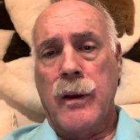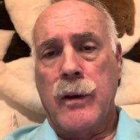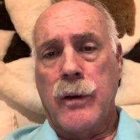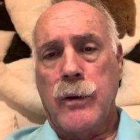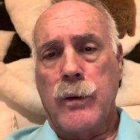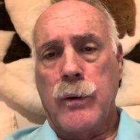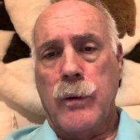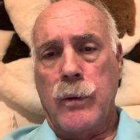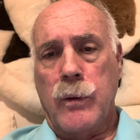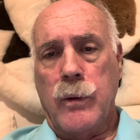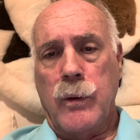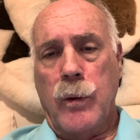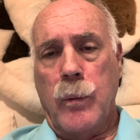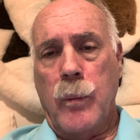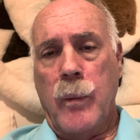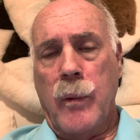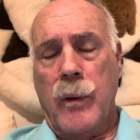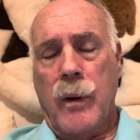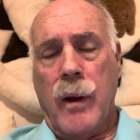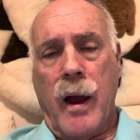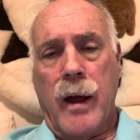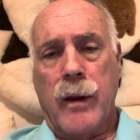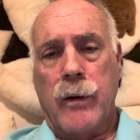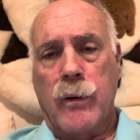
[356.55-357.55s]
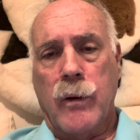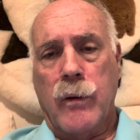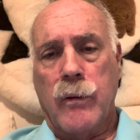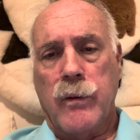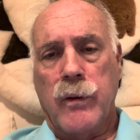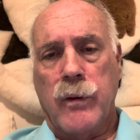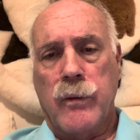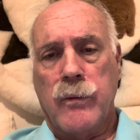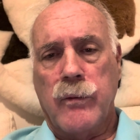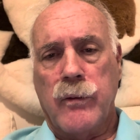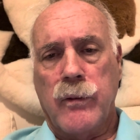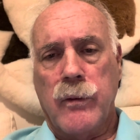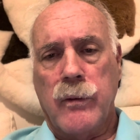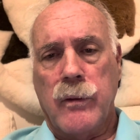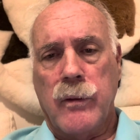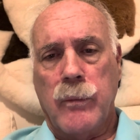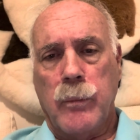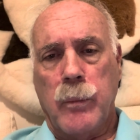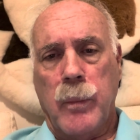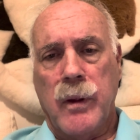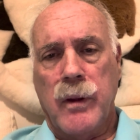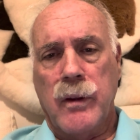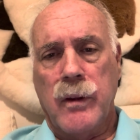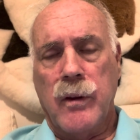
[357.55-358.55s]
I don't know if
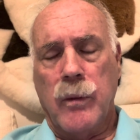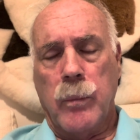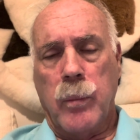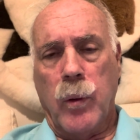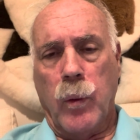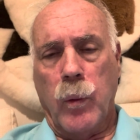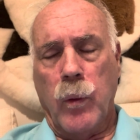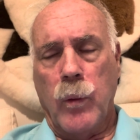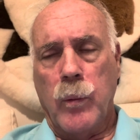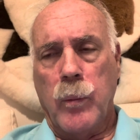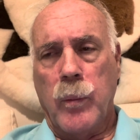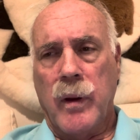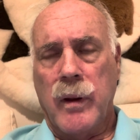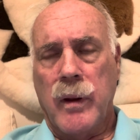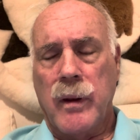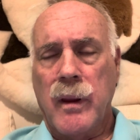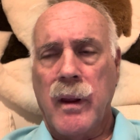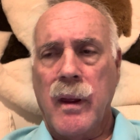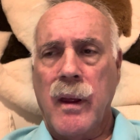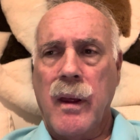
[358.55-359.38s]
you've been to Peru, but